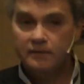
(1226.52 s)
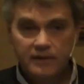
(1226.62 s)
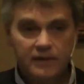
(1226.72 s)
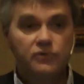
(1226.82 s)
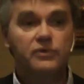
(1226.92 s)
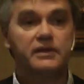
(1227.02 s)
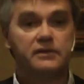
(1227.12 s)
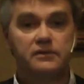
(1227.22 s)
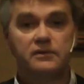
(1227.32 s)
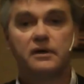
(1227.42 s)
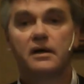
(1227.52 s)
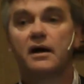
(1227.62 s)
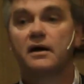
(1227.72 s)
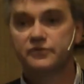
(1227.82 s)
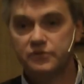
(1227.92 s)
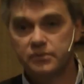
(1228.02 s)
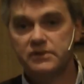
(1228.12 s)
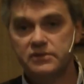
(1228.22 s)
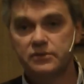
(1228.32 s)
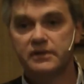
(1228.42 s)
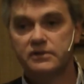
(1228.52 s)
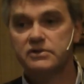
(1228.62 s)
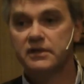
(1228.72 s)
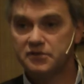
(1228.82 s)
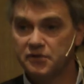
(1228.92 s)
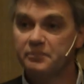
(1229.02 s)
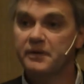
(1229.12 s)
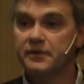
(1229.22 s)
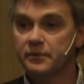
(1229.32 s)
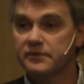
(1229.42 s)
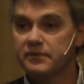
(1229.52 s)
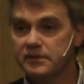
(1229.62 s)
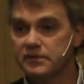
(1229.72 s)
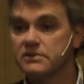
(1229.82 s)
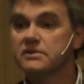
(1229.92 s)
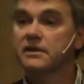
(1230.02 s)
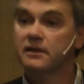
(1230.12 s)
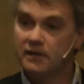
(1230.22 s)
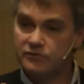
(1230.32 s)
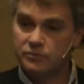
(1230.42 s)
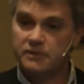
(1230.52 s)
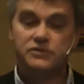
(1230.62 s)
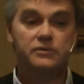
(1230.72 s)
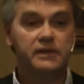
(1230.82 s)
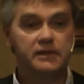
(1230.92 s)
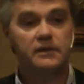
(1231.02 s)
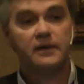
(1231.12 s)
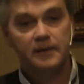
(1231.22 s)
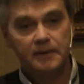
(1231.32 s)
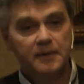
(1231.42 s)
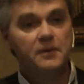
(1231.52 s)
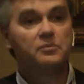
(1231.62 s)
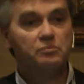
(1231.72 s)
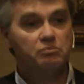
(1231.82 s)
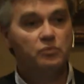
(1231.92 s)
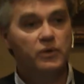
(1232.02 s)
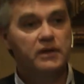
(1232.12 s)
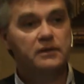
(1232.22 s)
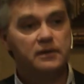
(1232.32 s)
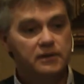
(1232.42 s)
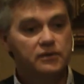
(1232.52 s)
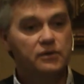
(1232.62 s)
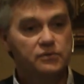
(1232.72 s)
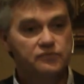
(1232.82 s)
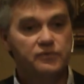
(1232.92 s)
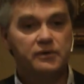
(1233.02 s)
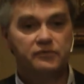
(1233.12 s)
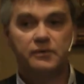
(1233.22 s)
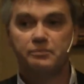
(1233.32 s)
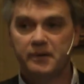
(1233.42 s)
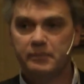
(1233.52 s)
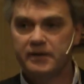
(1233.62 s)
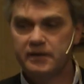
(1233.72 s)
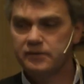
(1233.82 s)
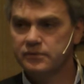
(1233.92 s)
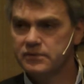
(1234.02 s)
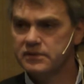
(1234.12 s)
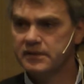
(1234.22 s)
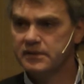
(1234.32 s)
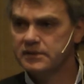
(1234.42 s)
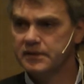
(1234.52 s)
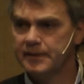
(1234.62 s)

then you can, afterwards you can start comparing with others, and afterwards you can, well, go for public, how do you say it?